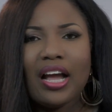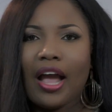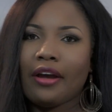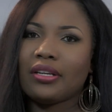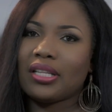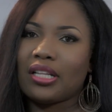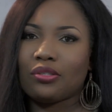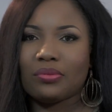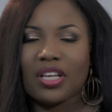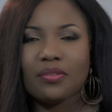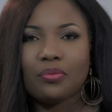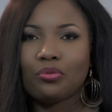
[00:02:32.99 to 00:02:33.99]
I understand that
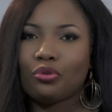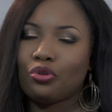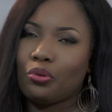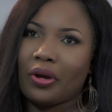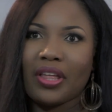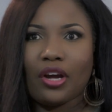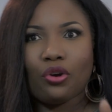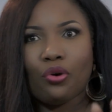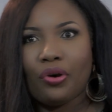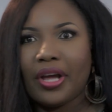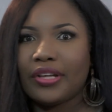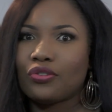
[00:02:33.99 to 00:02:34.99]
sometimes people don't know where they are
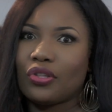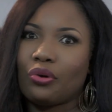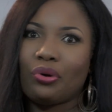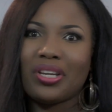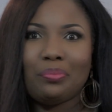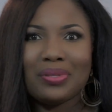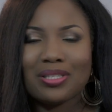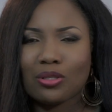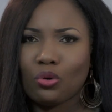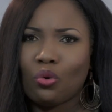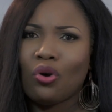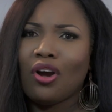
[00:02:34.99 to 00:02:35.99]
going, so they're going a bit
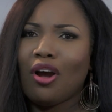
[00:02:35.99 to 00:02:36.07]
slow.